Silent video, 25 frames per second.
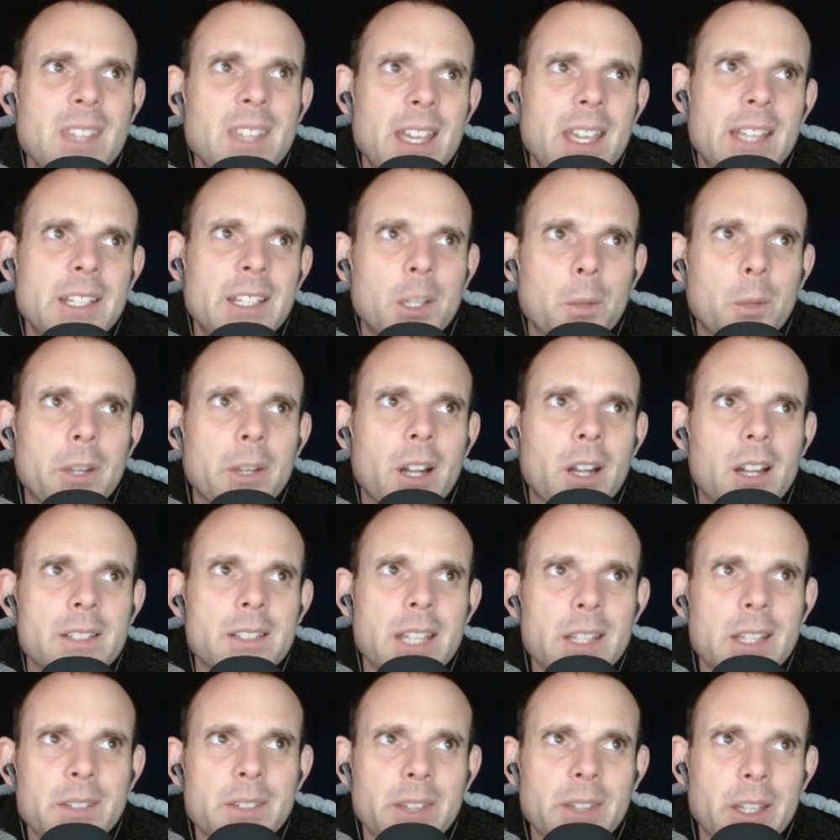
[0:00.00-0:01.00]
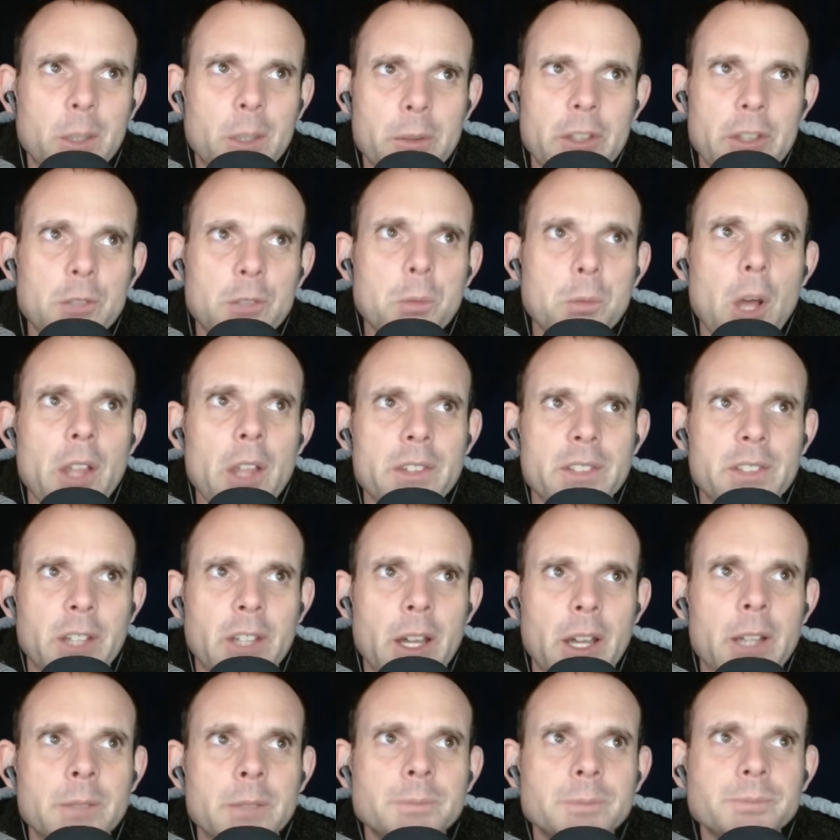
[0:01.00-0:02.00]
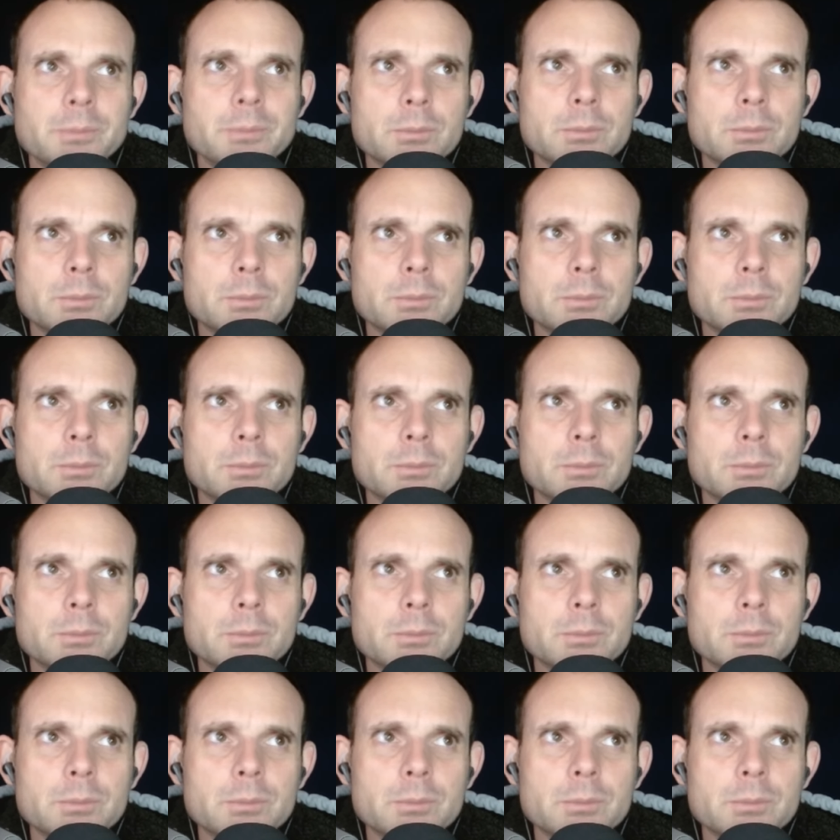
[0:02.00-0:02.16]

And here we are days later with this policies or